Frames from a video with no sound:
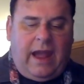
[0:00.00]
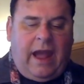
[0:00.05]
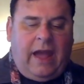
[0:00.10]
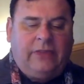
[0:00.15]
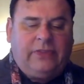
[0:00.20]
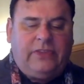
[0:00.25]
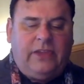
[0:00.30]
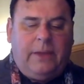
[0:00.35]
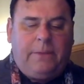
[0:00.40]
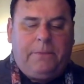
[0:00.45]

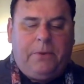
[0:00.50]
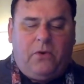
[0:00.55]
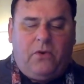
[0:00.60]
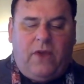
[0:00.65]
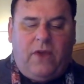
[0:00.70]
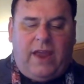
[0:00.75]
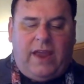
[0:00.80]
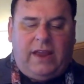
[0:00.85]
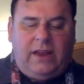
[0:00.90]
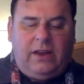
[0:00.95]
At their
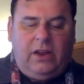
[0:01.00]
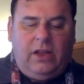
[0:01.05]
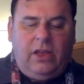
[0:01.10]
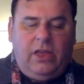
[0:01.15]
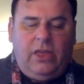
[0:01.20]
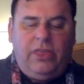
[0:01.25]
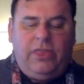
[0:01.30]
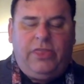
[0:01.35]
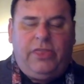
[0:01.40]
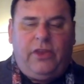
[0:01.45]
parade,
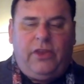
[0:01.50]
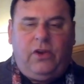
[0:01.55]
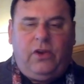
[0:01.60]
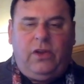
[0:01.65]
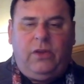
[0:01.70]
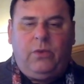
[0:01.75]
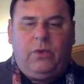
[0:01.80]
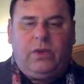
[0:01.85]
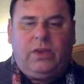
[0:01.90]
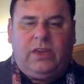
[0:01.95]

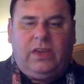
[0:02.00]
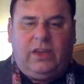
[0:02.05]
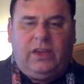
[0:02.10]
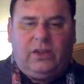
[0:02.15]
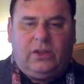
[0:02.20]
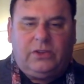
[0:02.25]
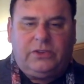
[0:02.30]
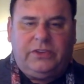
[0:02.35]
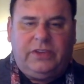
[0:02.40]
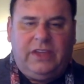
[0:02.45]
30 were
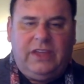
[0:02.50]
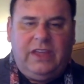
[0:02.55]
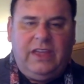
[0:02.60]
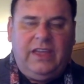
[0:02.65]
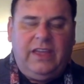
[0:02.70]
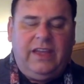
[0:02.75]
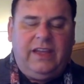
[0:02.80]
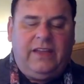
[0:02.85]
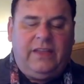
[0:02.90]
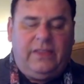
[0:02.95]
killed
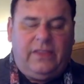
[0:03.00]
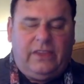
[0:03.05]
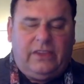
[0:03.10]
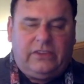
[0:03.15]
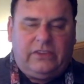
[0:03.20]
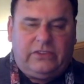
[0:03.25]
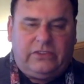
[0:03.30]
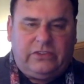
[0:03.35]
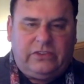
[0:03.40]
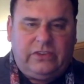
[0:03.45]
in
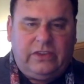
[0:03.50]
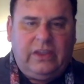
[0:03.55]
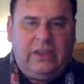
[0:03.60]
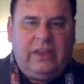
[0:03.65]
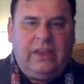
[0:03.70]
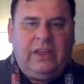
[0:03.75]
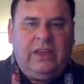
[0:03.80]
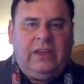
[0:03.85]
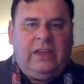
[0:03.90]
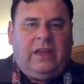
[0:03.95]
this
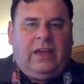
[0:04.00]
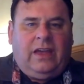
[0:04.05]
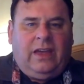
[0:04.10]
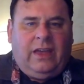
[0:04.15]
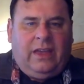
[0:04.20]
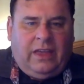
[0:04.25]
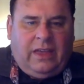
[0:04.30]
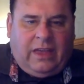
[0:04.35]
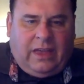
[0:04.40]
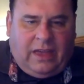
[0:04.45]

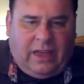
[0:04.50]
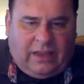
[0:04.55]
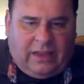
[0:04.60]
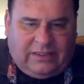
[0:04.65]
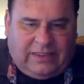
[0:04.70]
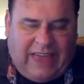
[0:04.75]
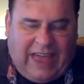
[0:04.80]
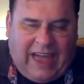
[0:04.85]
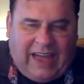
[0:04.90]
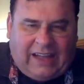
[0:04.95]

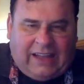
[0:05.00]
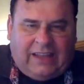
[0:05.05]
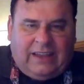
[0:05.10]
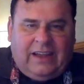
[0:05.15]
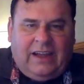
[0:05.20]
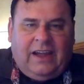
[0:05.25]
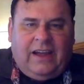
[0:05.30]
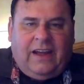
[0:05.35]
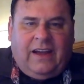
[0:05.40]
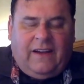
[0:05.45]
attack
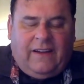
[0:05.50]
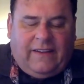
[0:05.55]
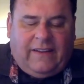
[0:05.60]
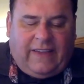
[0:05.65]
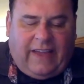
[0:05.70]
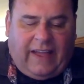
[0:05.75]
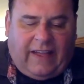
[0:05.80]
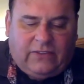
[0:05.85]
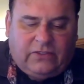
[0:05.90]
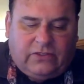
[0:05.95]

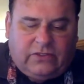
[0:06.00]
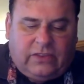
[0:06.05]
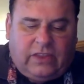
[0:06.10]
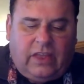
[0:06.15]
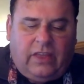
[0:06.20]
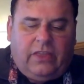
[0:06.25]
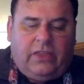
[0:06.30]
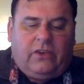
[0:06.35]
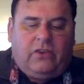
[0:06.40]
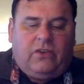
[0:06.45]
against
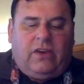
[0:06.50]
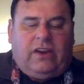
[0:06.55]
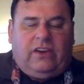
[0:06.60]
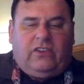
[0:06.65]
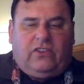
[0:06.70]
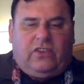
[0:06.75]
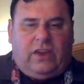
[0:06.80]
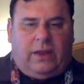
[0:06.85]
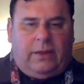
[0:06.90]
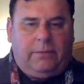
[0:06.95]
the
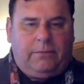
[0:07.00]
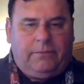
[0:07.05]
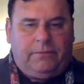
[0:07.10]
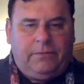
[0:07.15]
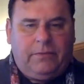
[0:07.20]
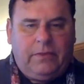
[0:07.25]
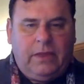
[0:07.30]
regime.